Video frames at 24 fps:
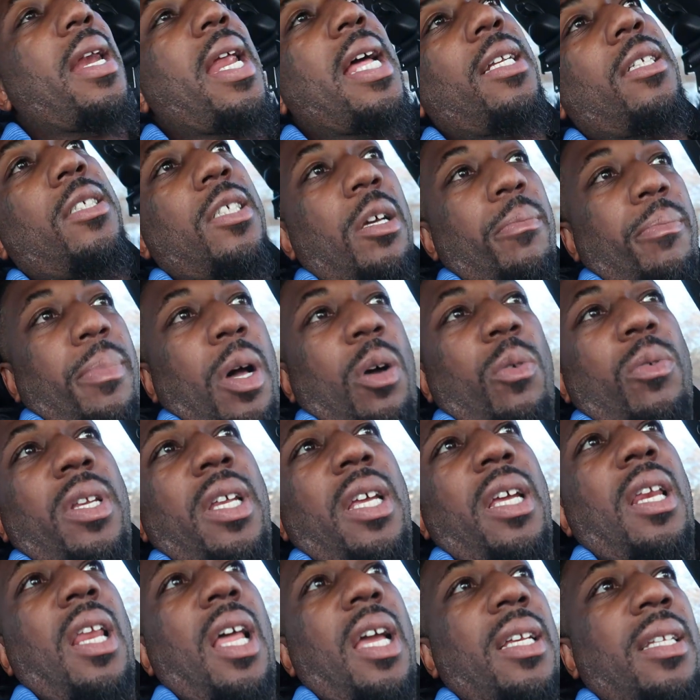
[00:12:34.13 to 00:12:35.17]
I jump out
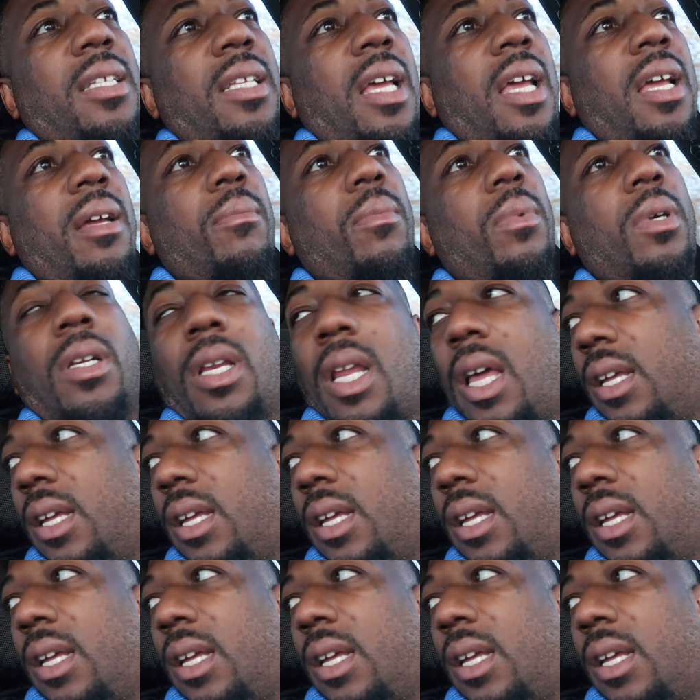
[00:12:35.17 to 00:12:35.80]
there like that, bro.